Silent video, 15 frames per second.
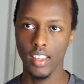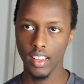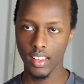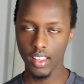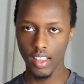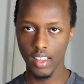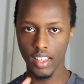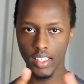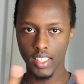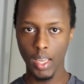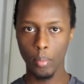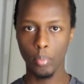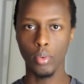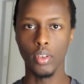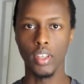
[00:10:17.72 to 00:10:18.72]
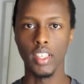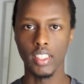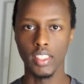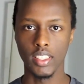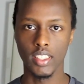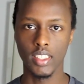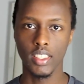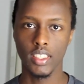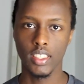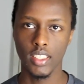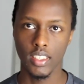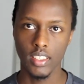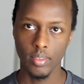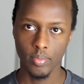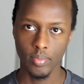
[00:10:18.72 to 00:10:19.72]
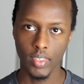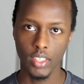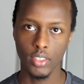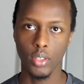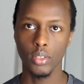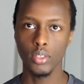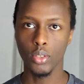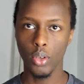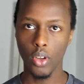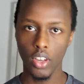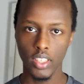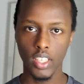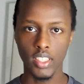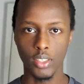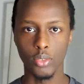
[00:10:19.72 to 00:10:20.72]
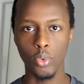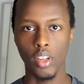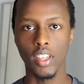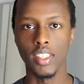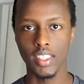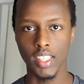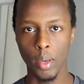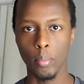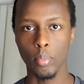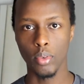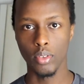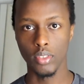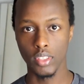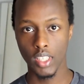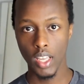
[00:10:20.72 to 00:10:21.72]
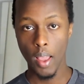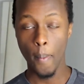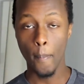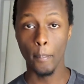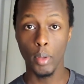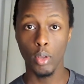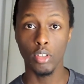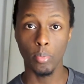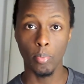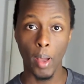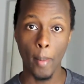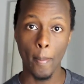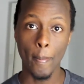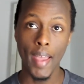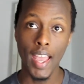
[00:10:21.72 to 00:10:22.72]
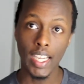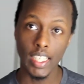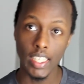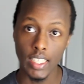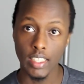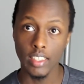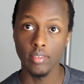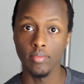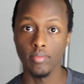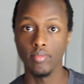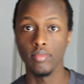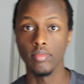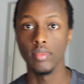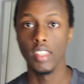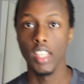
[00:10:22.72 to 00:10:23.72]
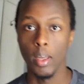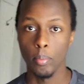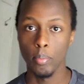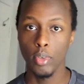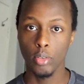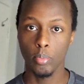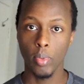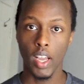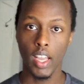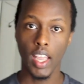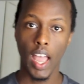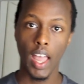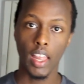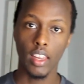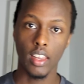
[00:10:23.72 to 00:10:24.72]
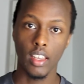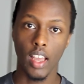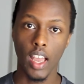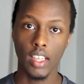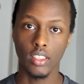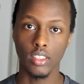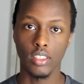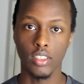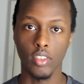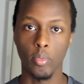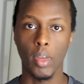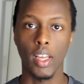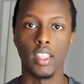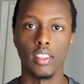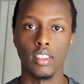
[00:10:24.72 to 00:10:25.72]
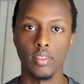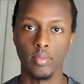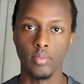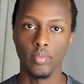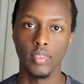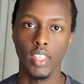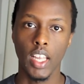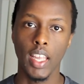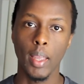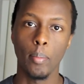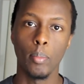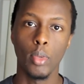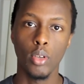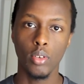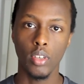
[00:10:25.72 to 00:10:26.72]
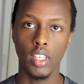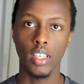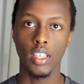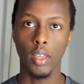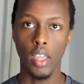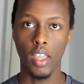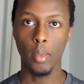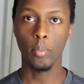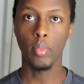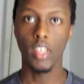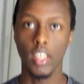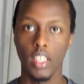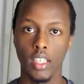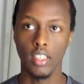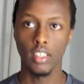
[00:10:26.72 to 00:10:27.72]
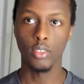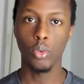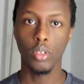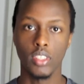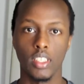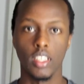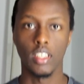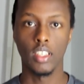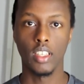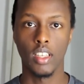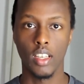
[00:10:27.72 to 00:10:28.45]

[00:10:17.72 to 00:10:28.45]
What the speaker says: the temple is, so God doesn't dwell in temples built by men, built by the hands of men. He dwells in